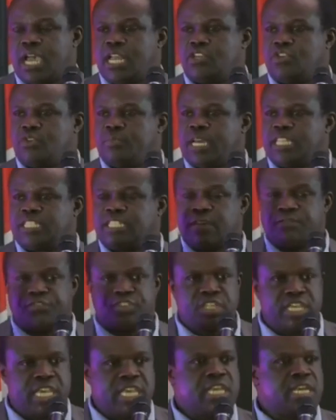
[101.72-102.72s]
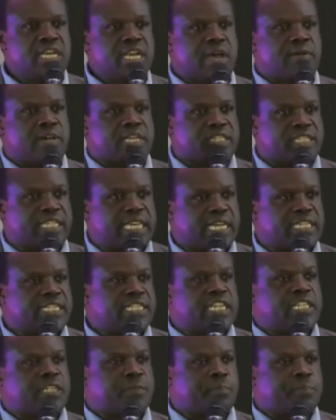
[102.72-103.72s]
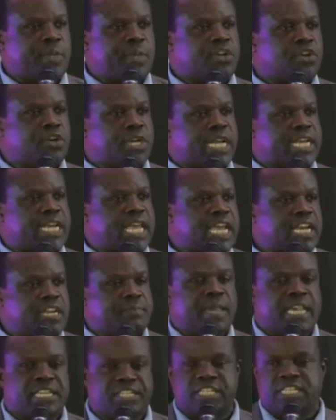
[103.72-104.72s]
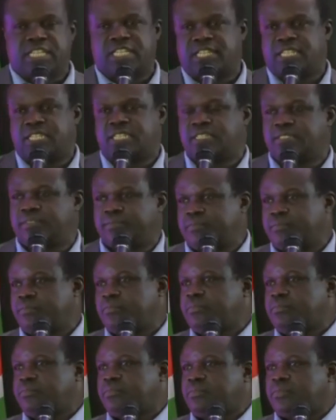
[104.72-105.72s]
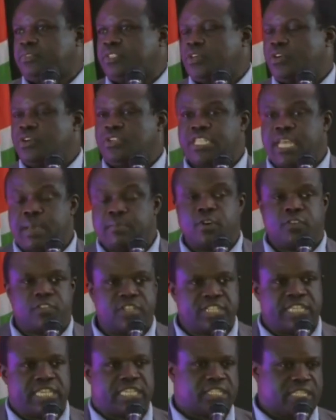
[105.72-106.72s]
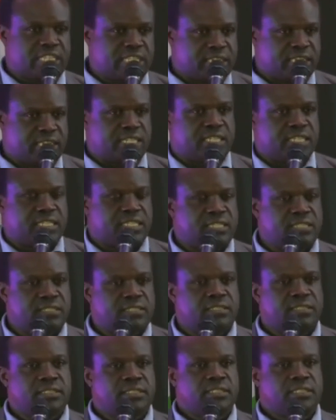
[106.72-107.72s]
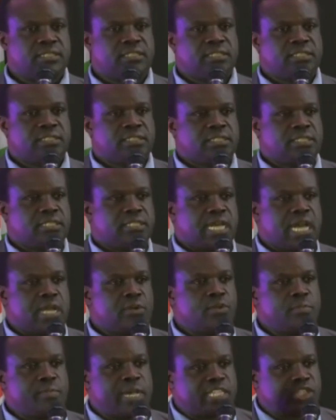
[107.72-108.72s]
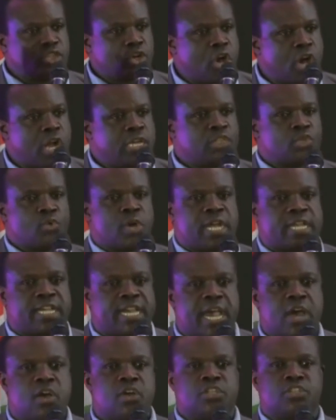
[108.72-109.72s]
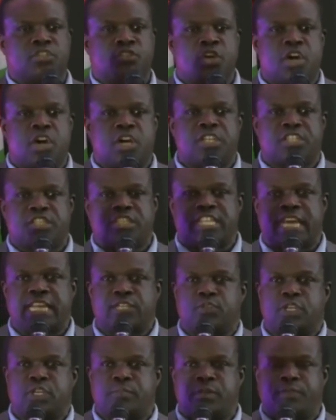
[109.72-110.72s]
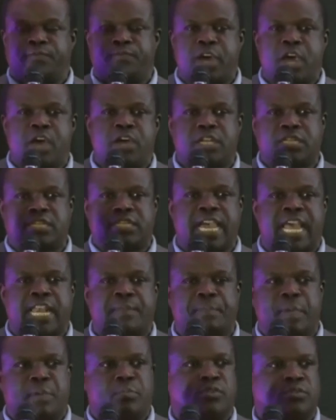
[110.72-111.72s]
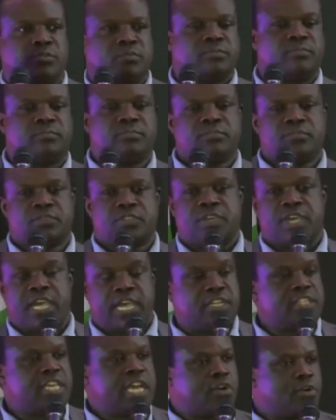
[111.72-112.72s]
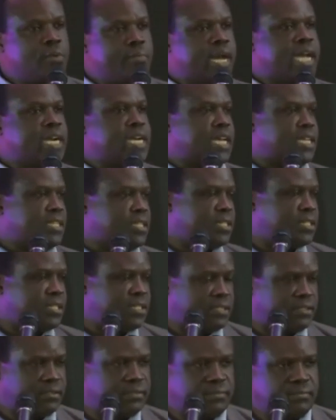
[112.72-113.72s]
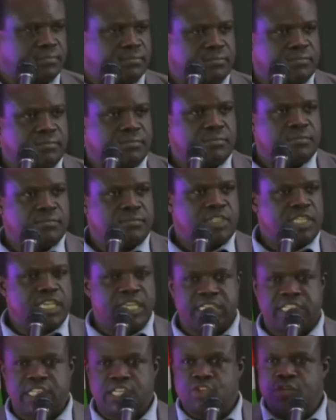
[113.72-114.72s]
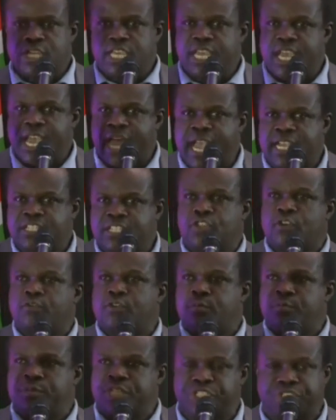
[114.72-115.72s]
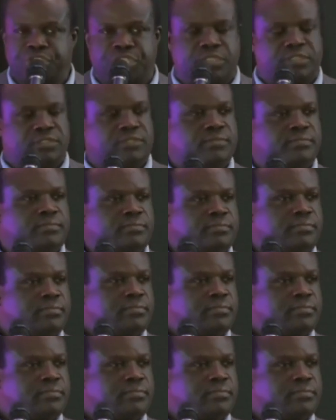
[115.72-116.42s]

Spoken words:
And you must have seen our sector speak on a daily basis on some of these excesses. And we must hold to account those that will be found culpable and their commanders, including acts of omission,